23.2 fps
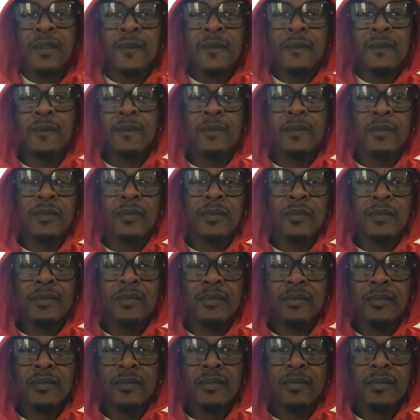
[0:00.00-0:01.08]

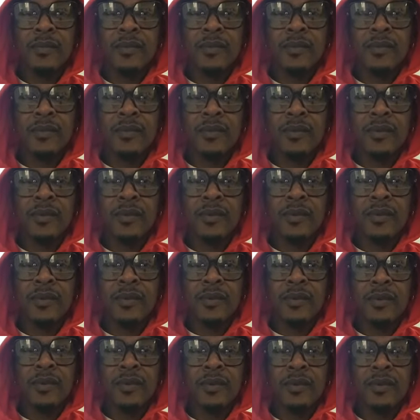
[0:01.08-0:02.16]

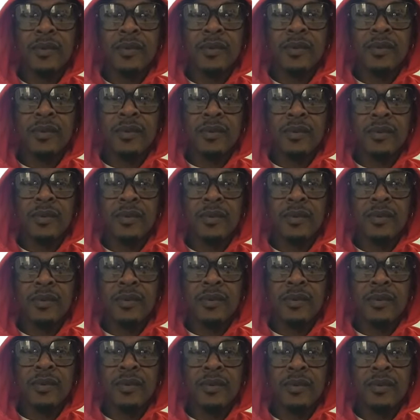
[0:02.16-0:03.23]

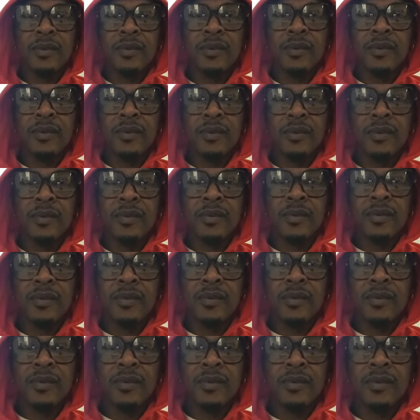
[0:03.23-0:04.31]

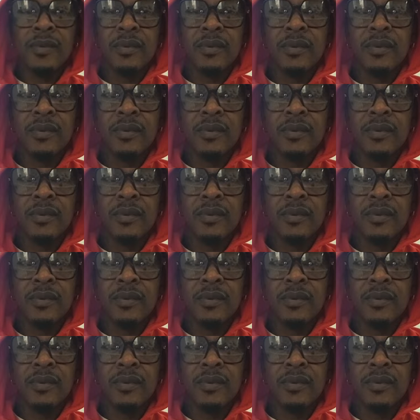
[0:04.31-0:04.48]
Nobody speaks.